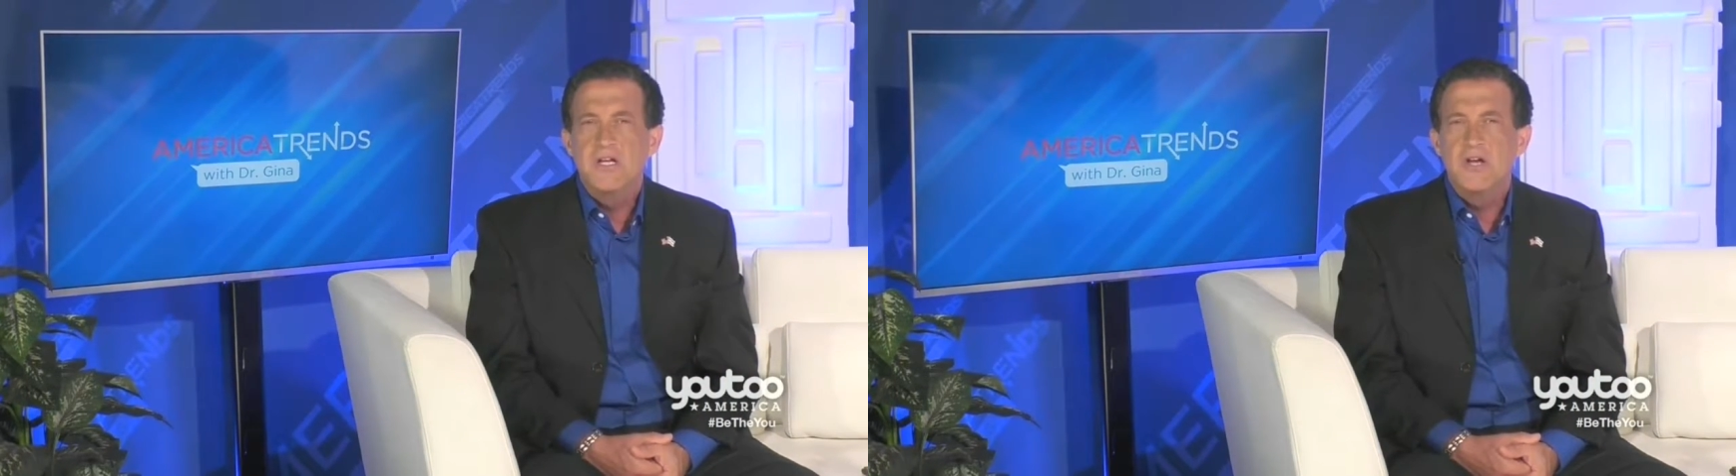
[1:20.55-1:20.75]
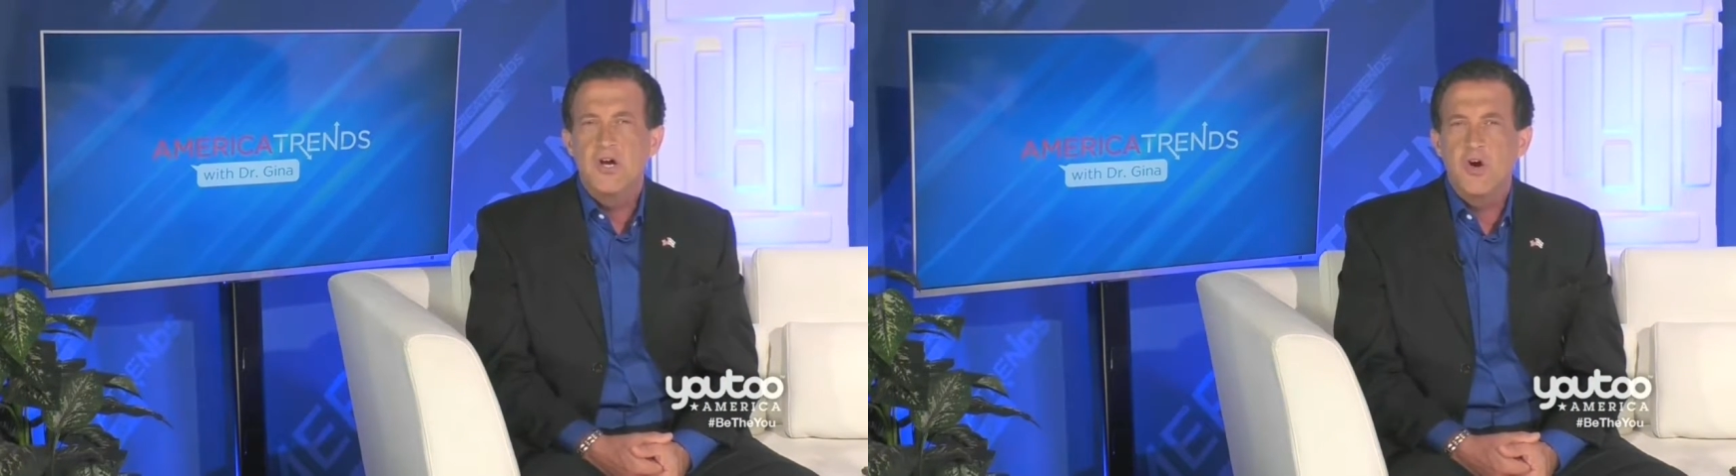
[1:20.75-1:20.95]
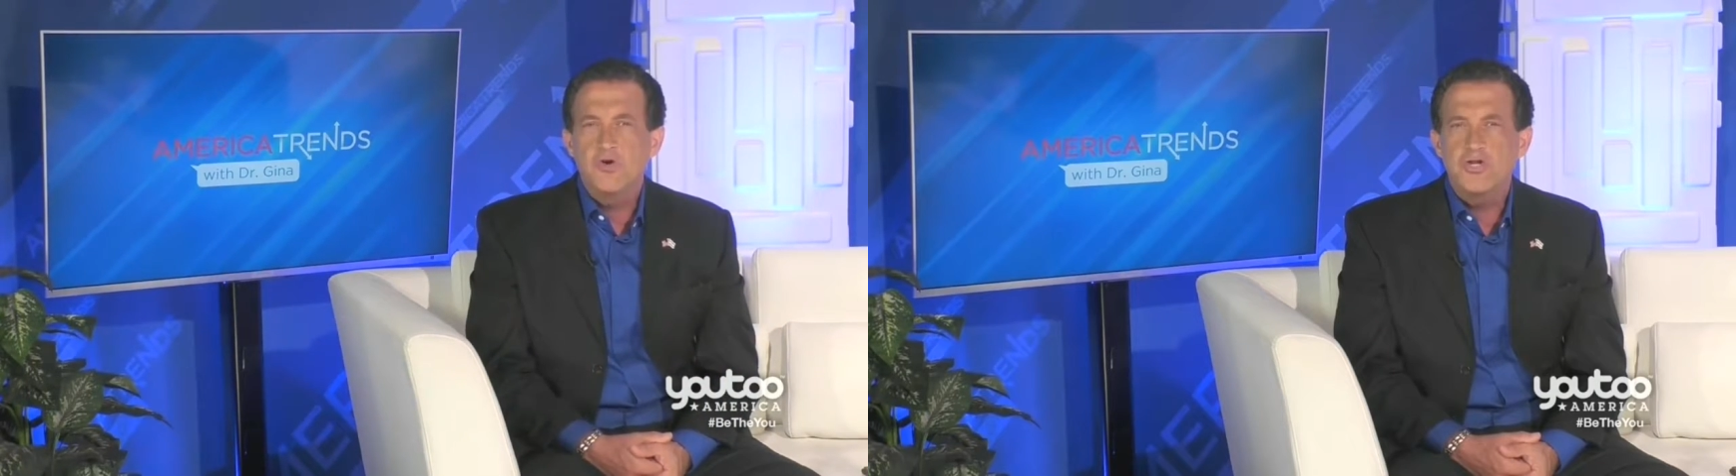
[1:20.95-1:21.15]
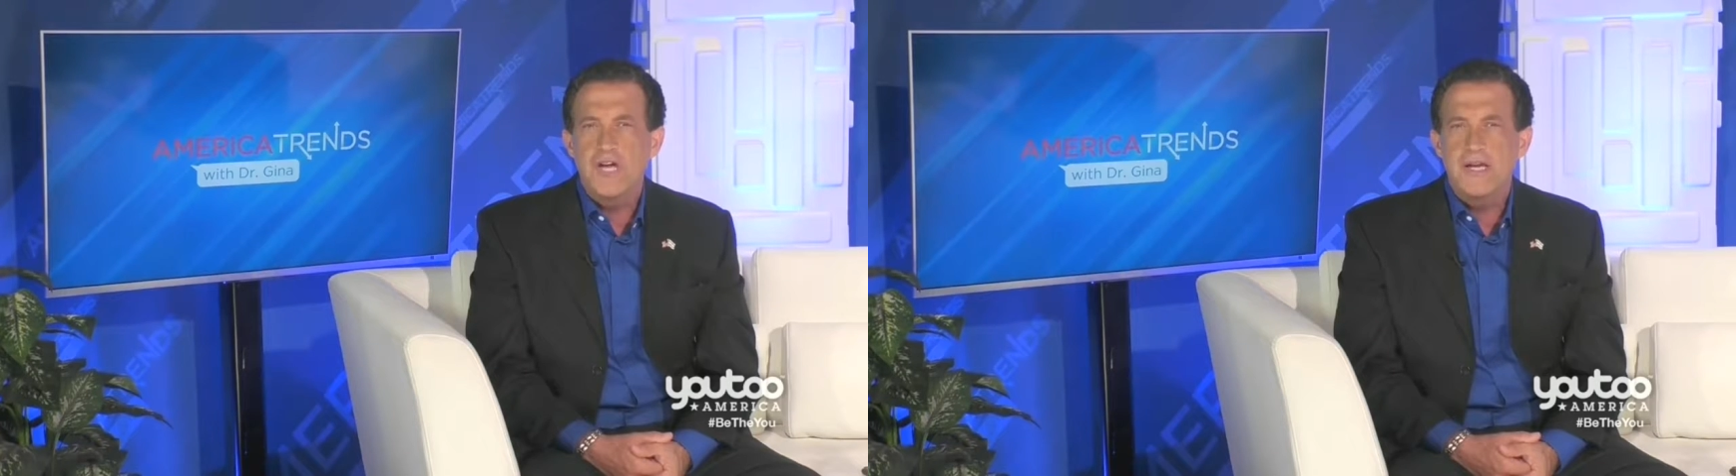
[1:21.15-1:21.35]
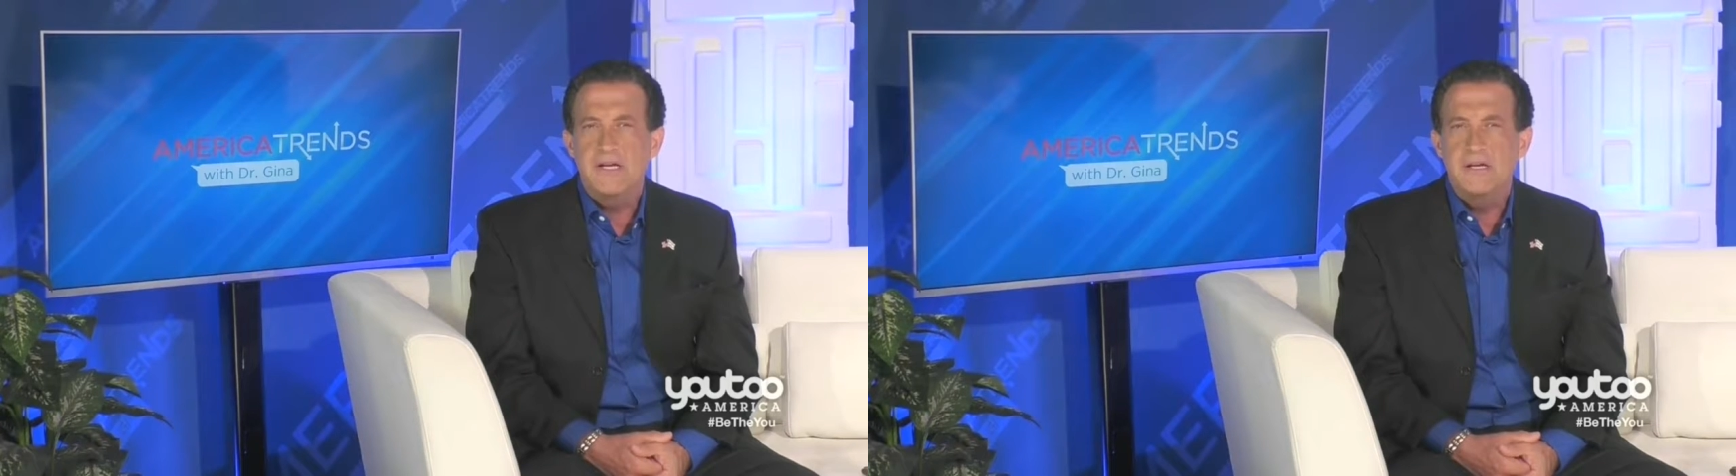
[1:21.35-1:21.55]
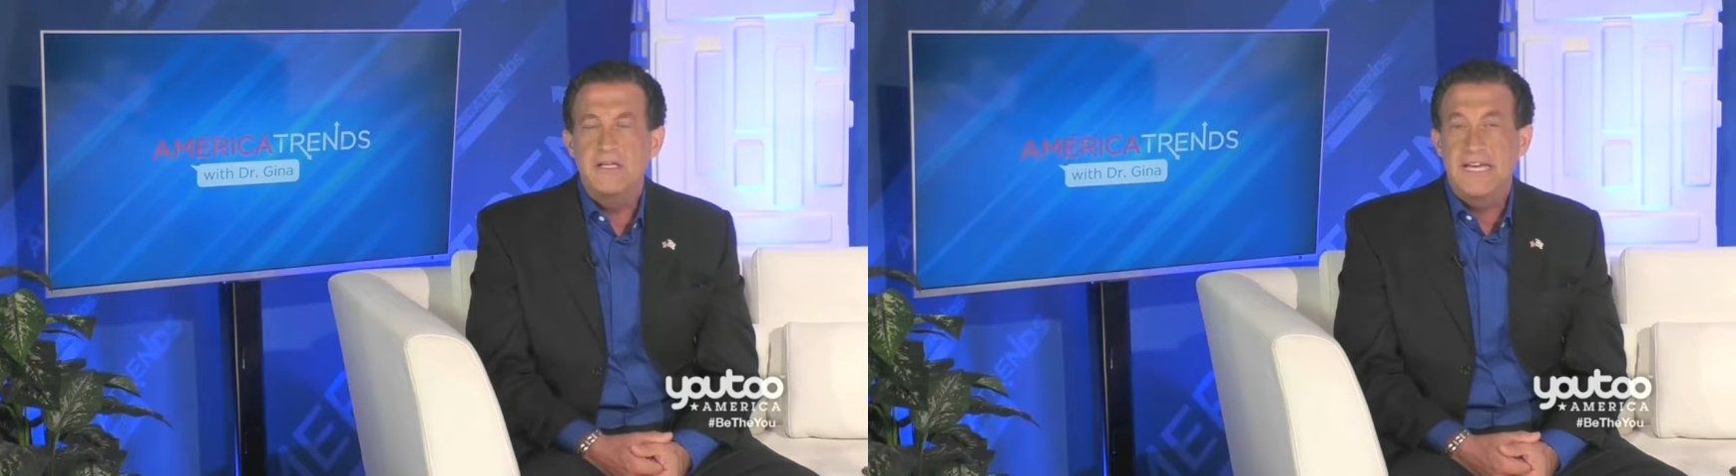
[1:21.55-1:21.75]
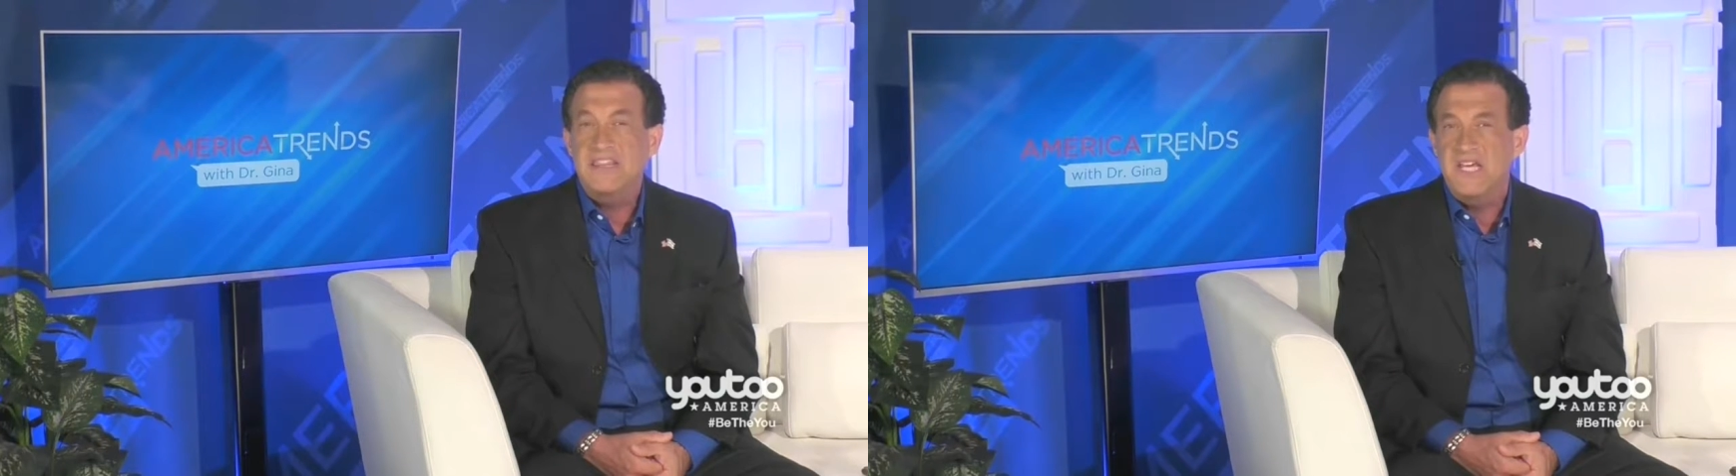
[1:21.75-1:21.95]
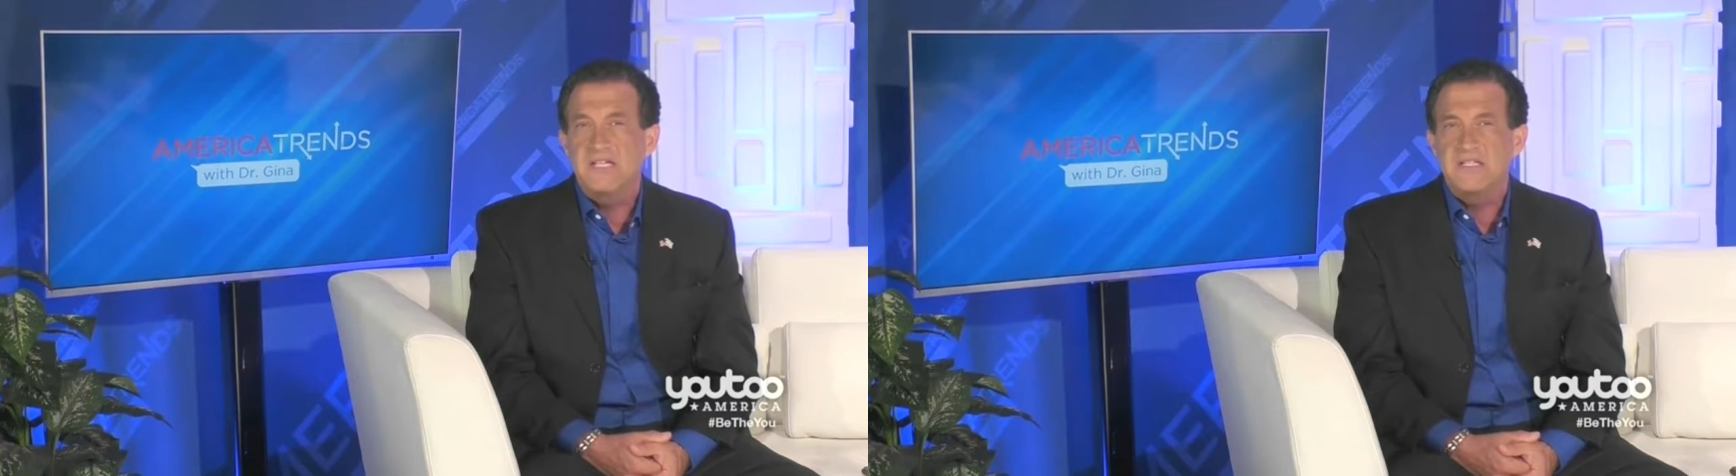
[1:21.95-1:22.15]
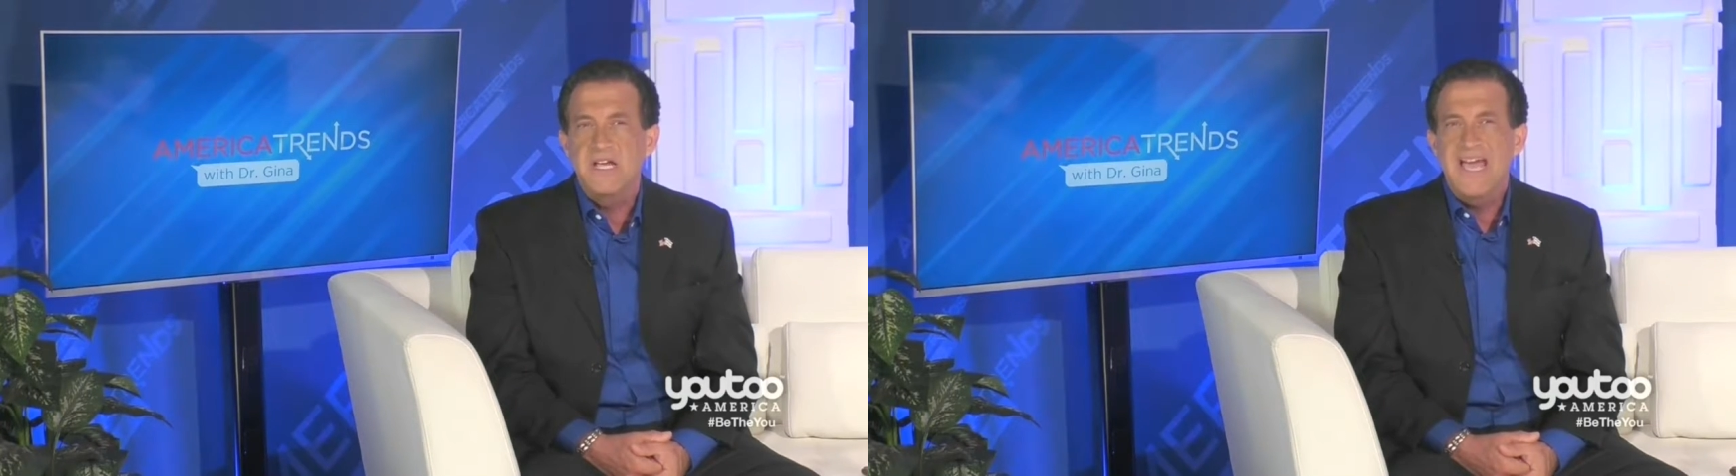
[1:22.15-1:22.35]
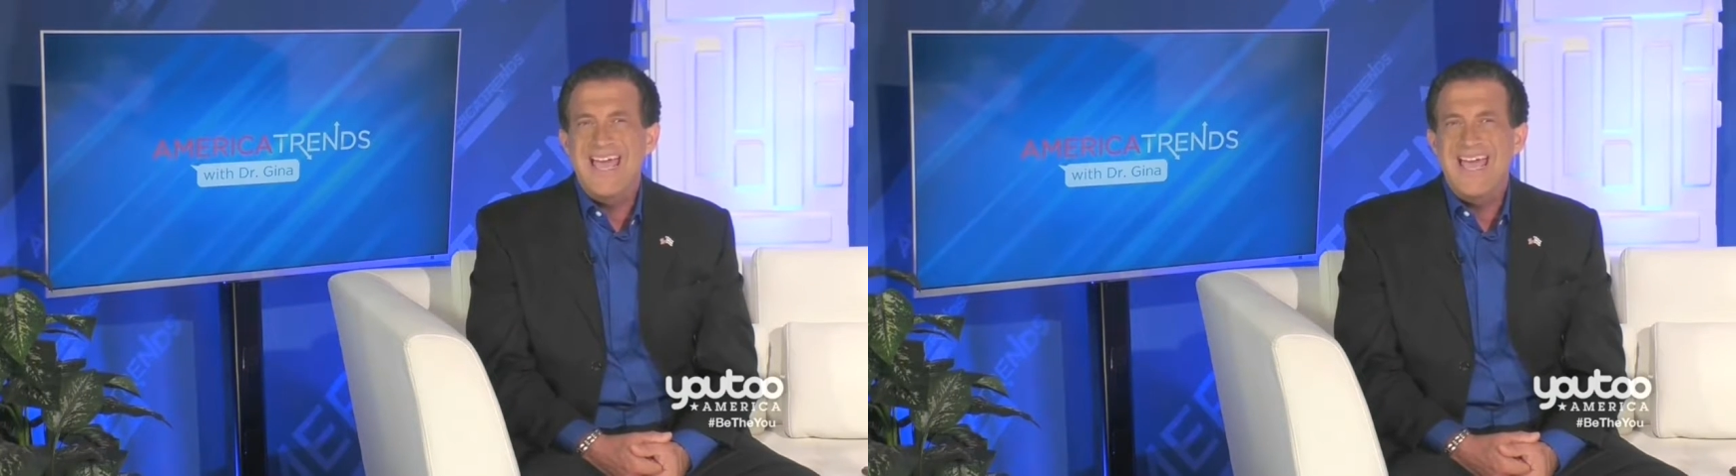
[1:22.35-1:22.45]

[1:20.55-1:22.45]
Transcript: negotiated, get this,